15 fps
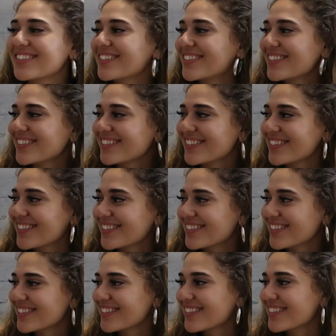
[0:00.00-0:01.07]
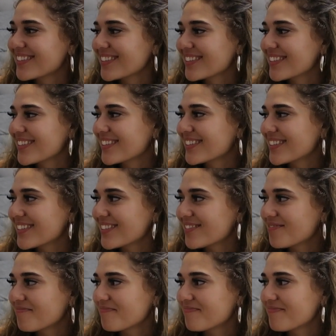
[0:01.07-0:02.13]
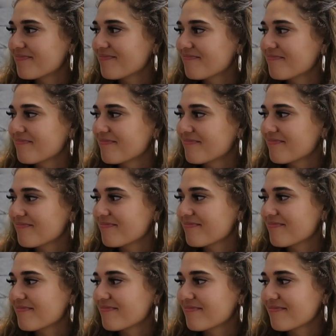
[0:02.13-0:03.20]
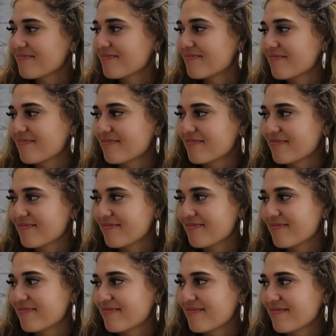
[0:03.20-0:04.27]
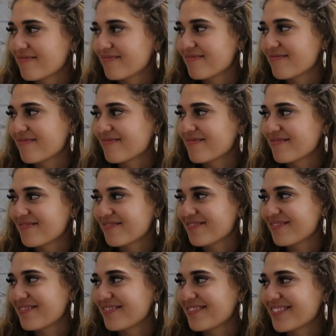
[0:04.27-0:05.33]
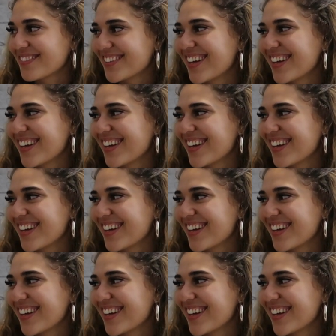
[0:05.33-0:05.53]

(silent)